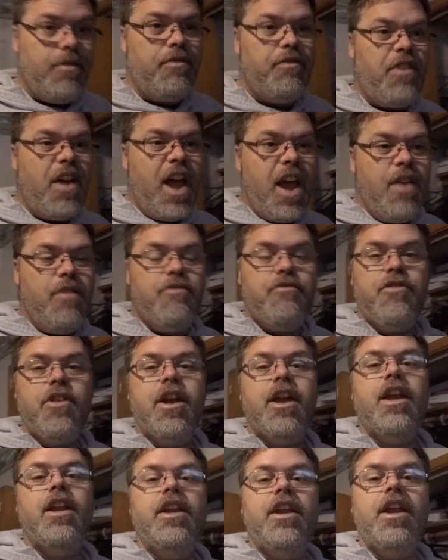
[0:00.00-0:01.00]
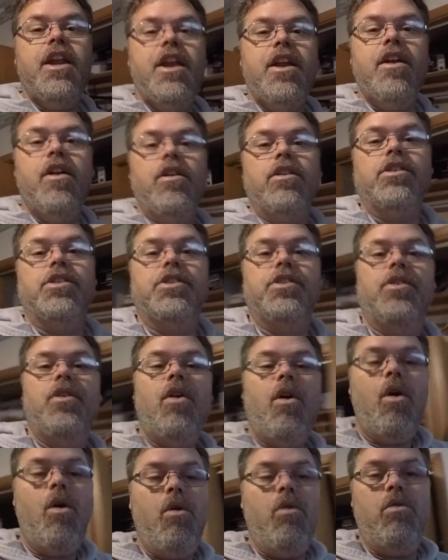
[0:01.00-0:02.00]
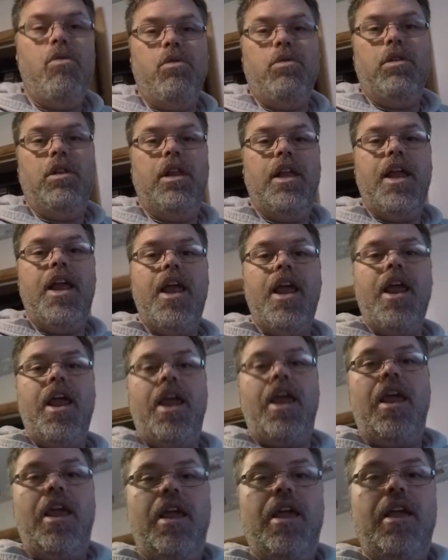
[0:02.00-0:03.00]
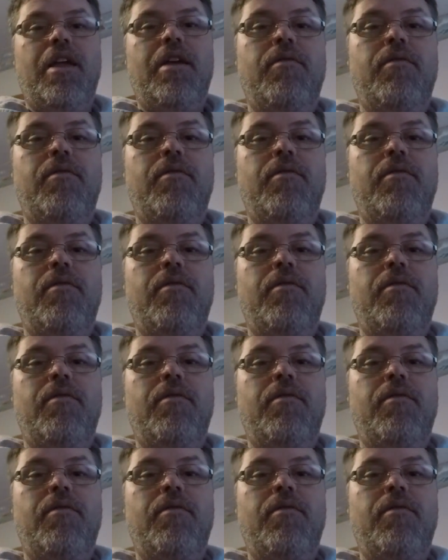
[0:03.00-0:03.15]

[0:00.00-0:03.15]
Five friggin' years. Holy!